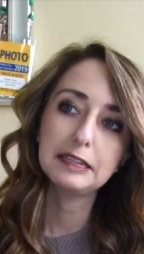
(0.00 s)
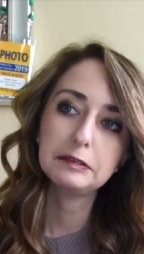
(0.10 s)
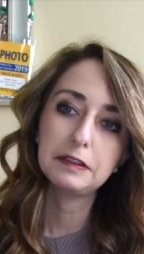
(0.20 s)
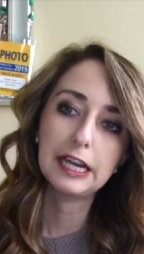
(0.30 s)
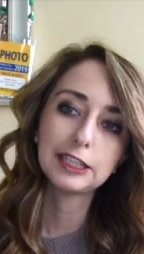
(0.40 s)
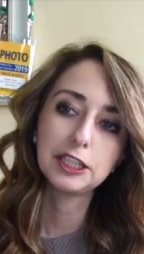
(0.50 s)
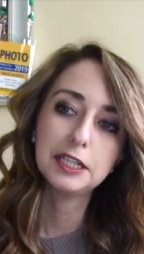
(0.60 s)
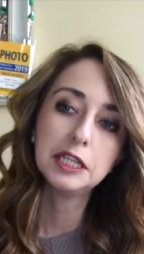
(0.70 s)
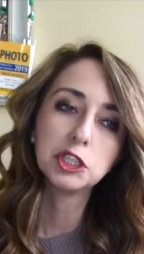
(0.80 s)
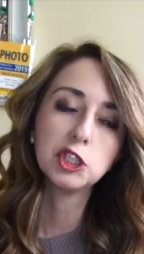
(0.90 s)

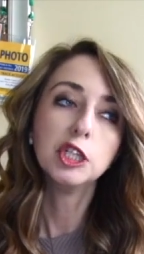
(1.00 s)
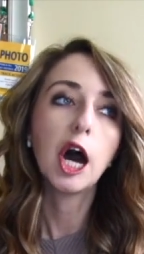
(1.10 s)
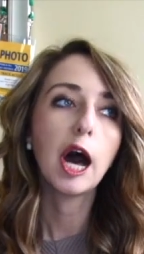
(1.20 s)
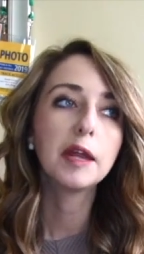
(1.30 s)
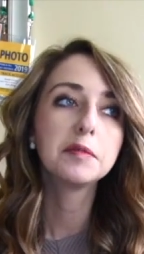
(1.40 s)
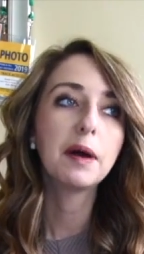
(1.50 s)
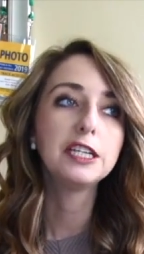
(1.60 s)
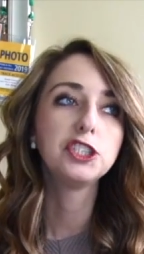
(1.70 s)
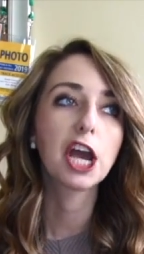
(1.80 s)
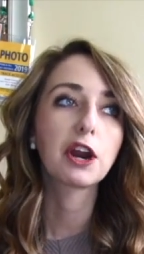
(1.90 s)
fashion is not my
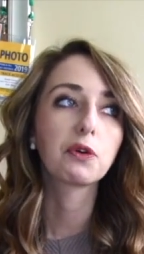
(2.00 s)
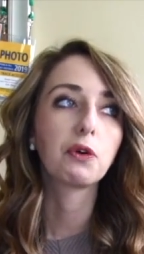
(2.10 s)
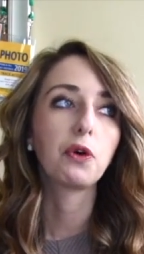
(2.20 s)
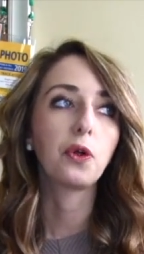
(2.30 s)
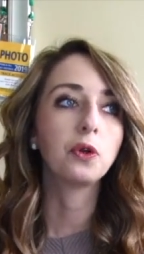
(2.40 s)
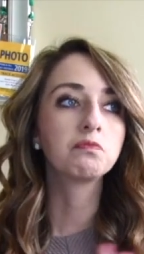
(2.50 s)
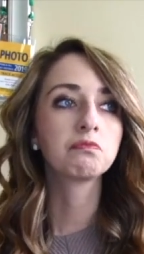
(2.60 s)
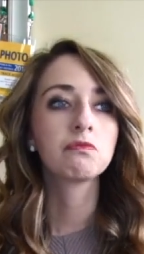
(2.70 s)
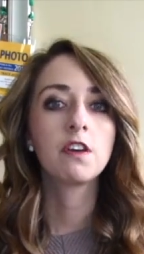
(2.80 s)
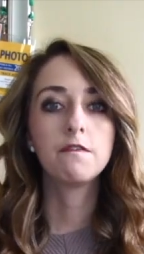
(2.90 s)
general
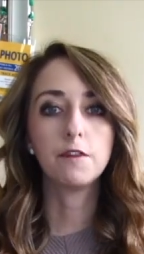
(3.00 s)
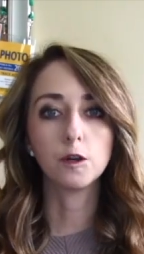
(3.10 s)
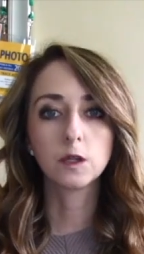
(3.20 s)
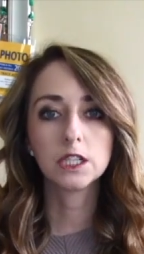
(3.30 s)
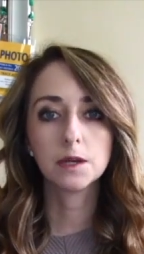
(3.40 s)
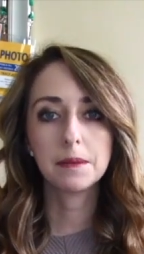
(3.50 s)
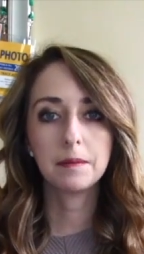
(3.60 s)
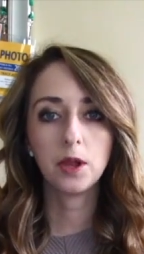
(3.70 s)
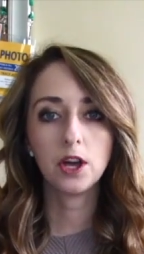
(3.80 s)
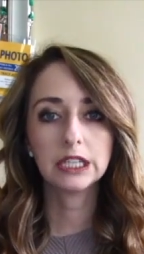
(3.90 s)
focus on my
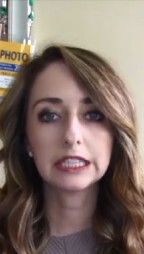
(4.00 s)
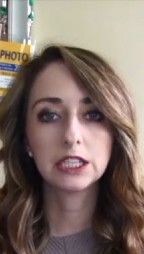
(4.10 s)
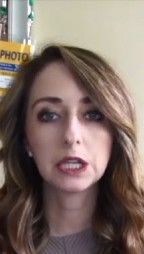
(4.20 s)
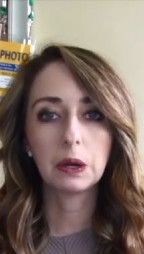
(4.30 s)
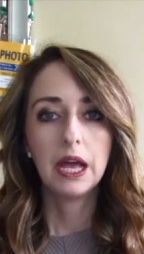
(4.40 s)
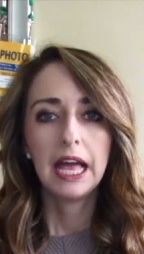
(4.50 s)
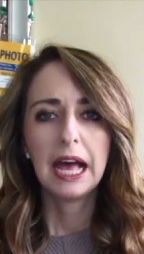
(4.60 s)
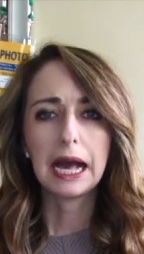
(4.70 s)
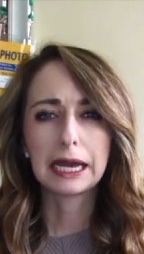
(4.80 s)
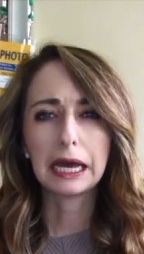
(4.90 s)
blog, and so
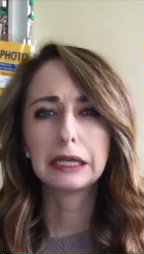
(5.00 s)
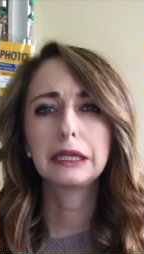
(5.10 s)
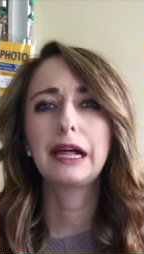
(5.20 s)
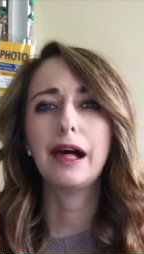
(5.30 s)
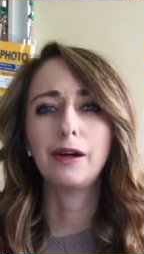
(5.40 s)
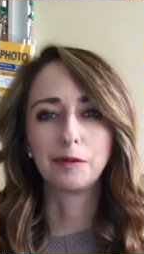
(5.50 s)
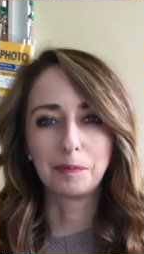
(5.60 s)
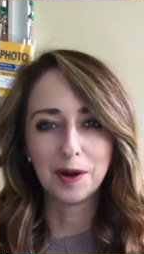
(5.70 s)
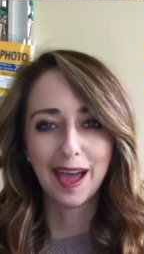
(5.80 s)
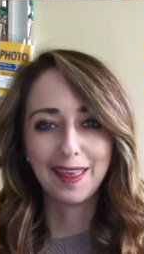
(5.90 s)
I got a little out of
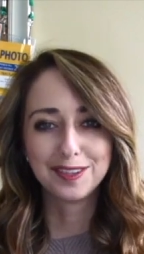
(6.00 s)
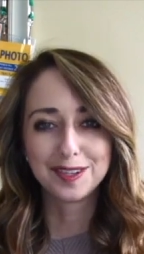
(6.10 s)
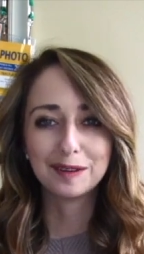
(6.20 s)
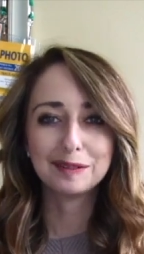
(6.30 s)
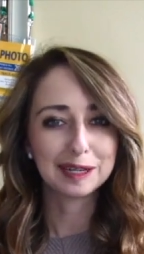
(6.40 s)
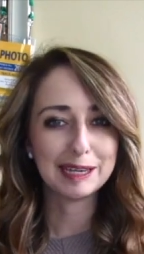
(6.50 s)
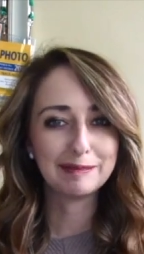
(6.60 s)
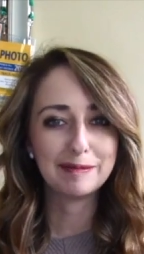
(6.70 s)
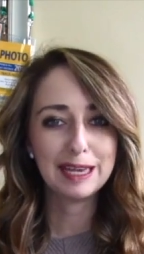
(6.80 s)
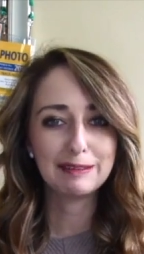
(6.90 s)
breath, so
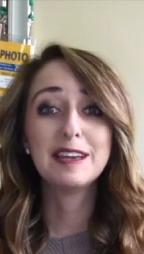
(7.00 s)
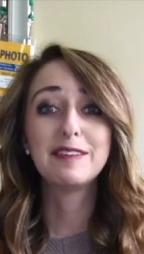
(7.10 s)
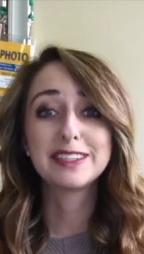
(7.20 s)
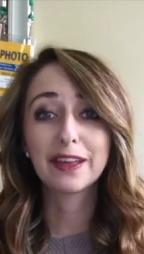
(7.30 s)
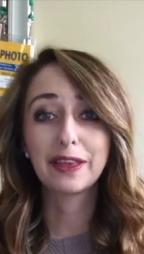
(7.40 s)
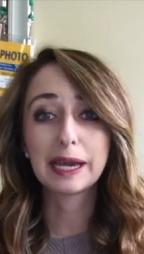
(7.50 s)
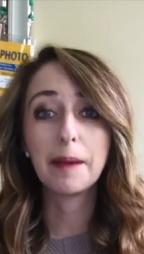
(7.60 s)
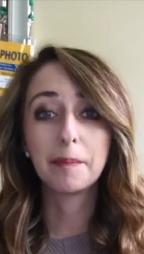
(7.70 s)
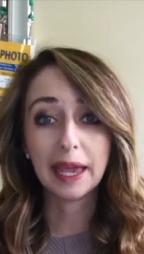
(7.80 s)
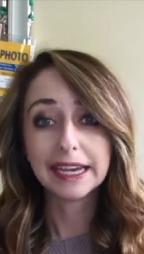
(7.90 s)
forgive me if I sound like
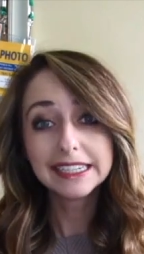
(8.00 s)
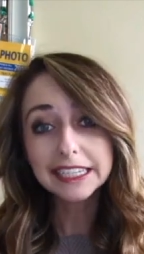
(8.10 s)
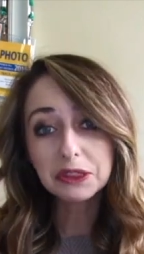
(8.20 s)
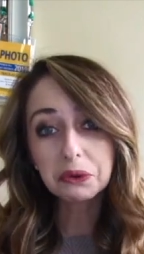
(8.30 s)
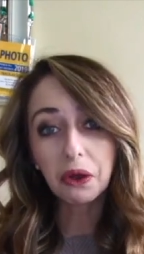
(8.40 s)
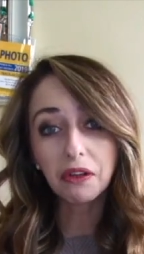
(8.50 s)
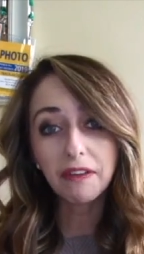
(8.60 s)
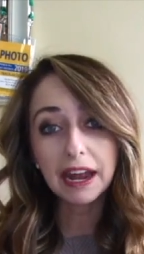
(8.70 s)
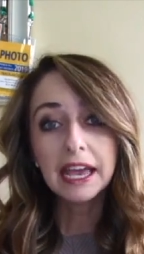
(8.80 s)
I'm panting through all of that,